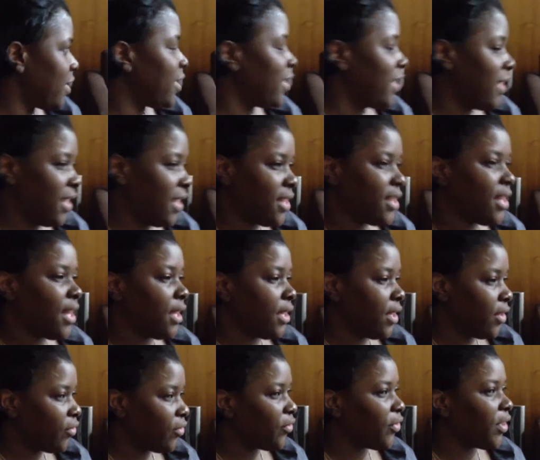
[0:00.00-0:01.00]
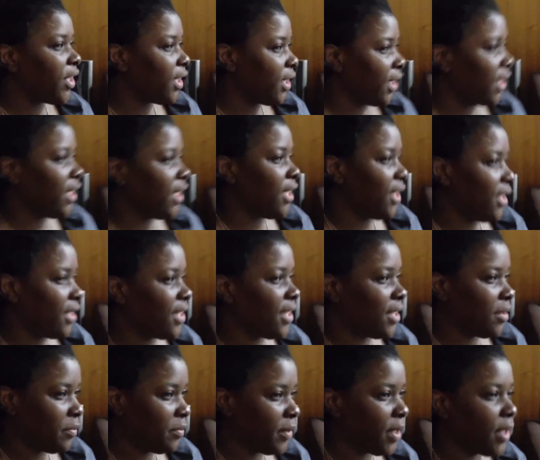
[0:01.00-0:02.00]
And she found
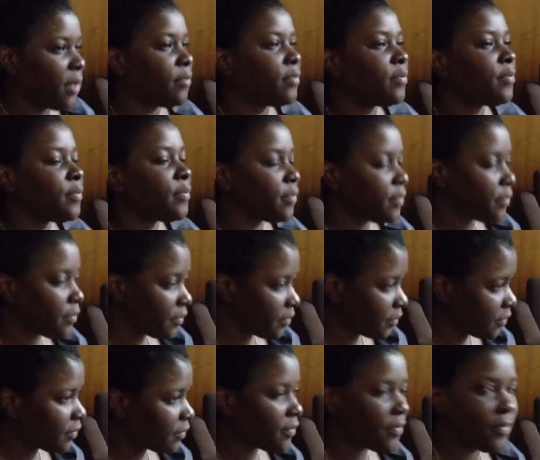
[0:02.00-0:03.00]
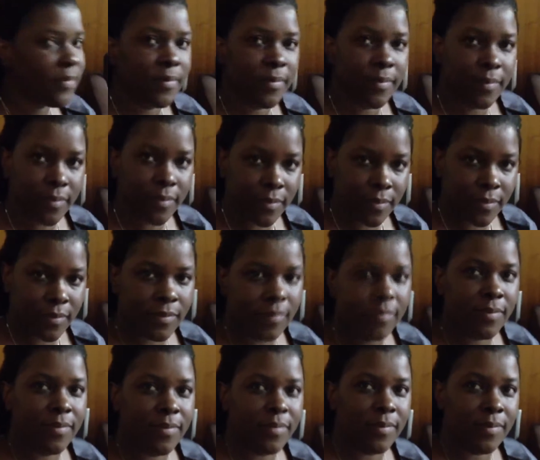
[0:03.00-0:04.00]
herself looking for, like, a
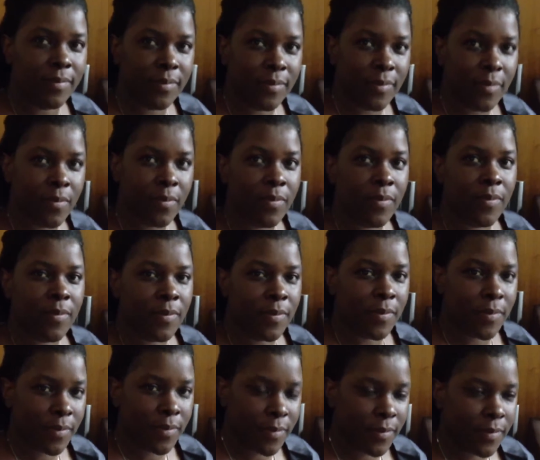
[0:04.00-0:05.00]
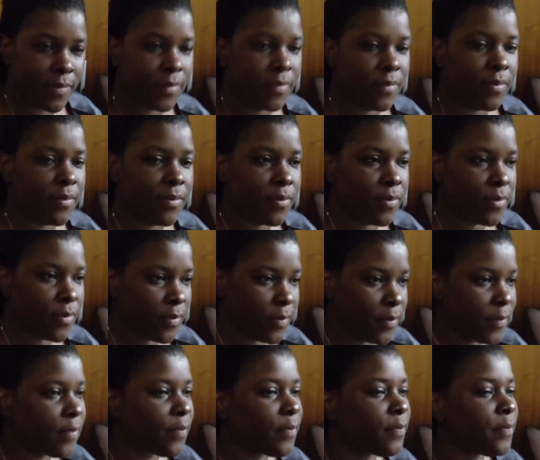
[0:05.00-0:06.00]
job with opportunity.